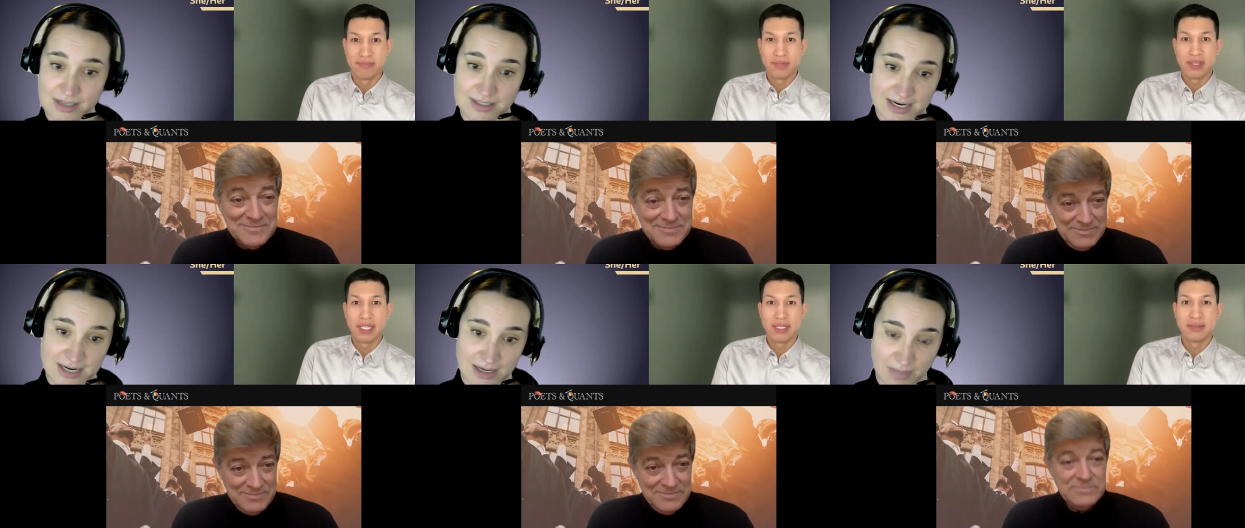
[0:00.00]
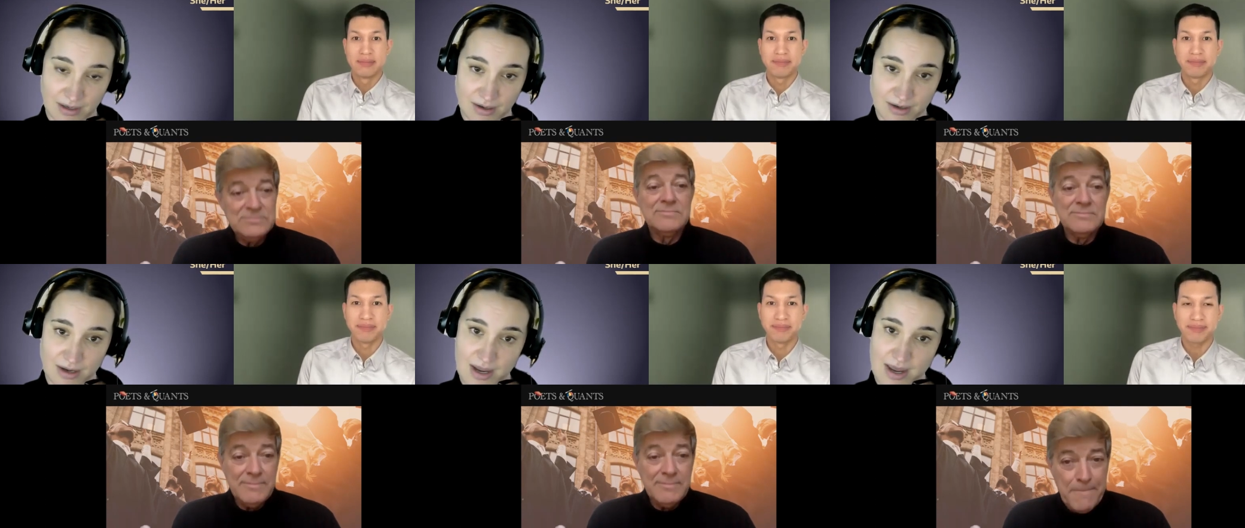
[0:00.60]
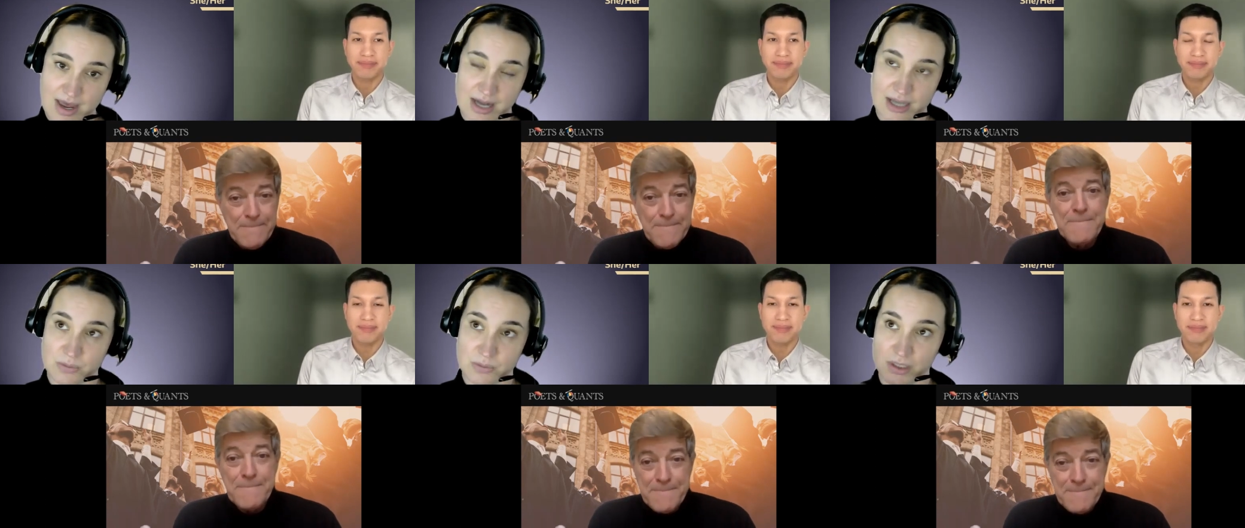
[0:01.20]
Speaker 1: and dynamic,
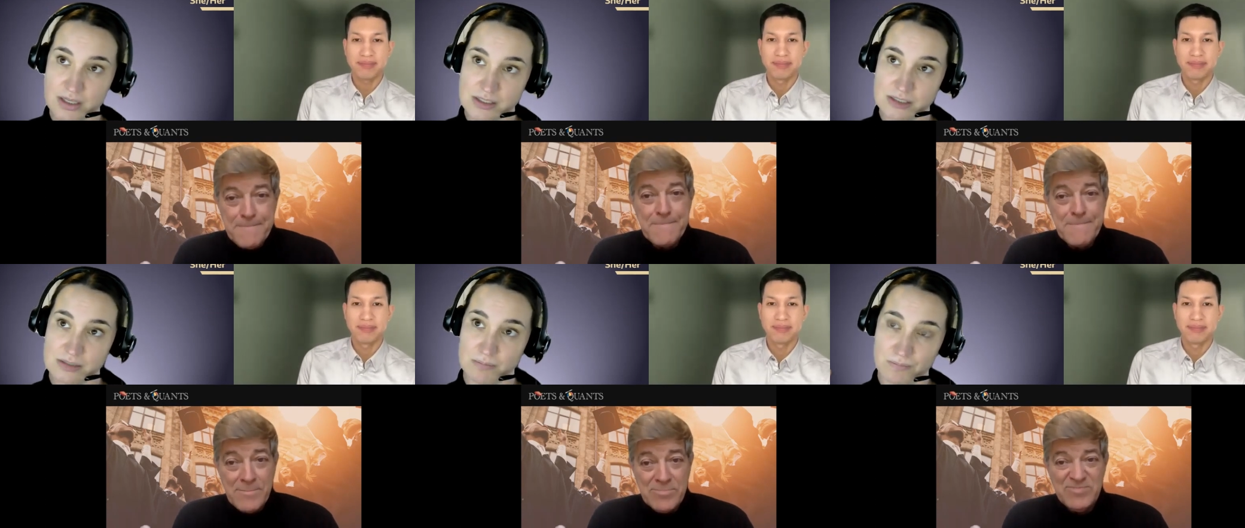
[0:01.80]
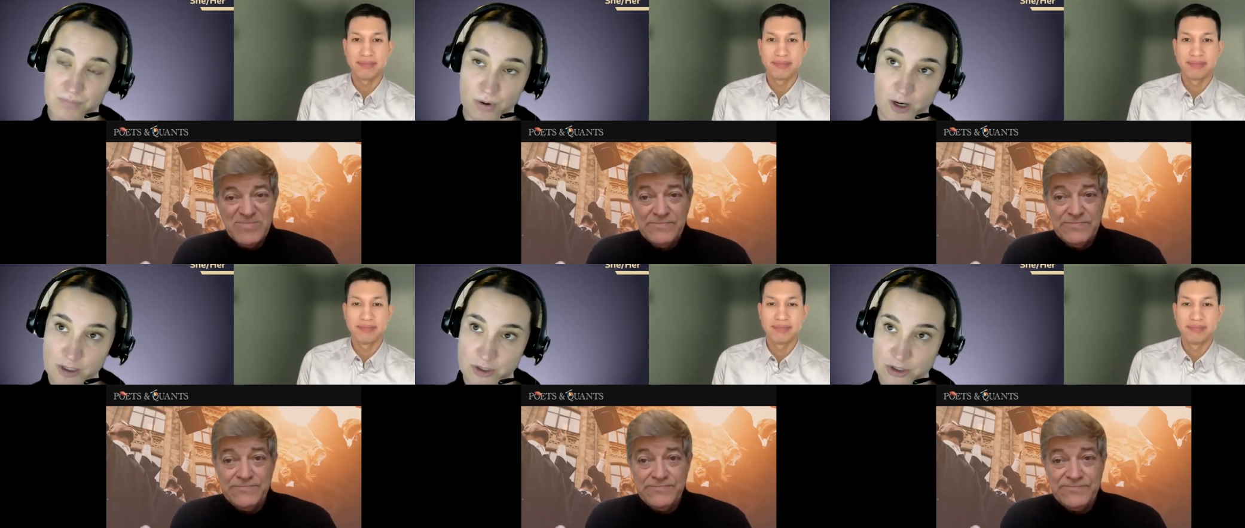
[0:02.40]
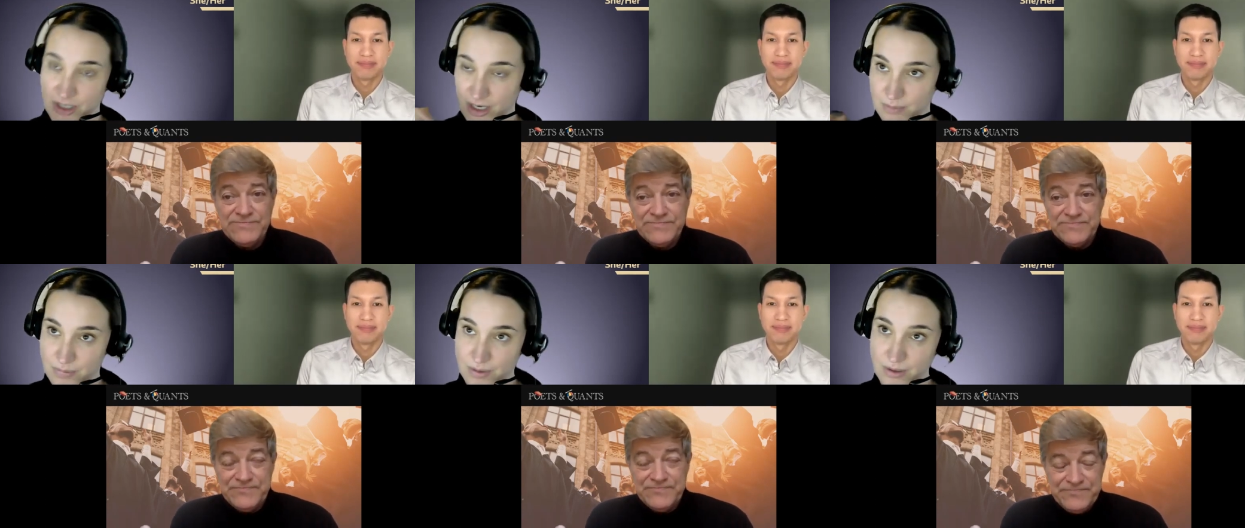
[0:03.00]
and it's really this
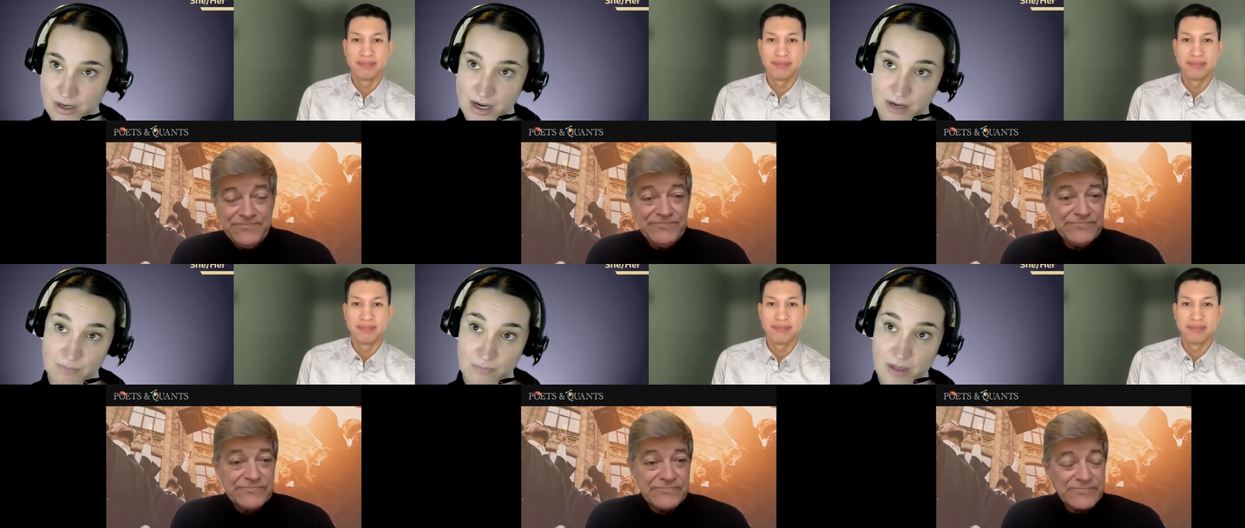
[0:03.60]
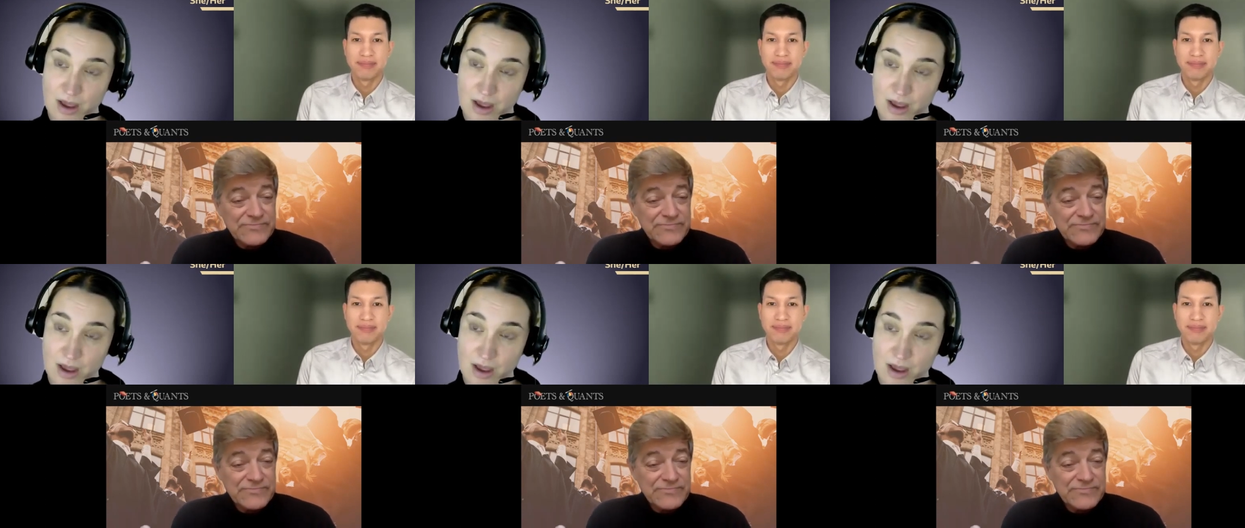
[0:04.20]
partnership and